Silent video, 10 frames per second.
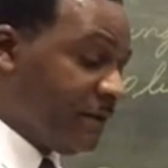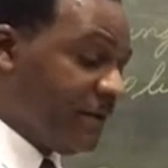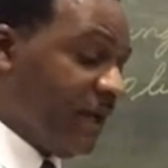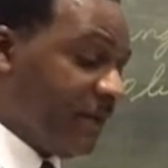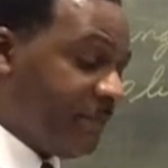
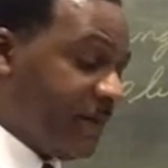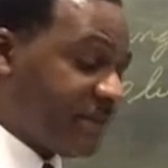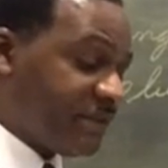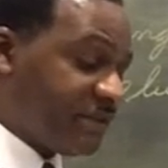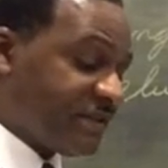Yeah,
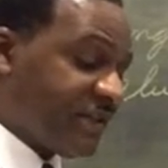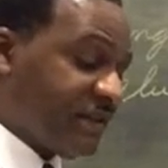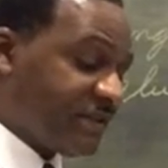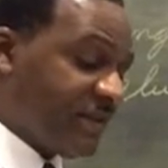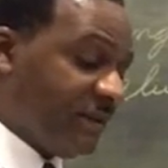because it's a
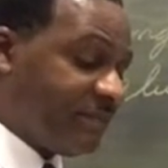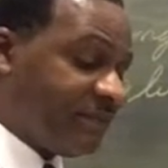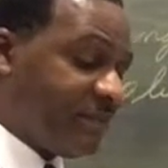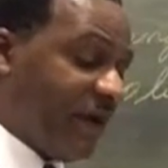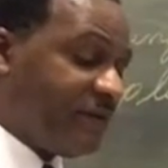single
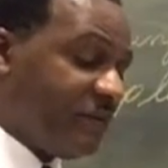subject, right?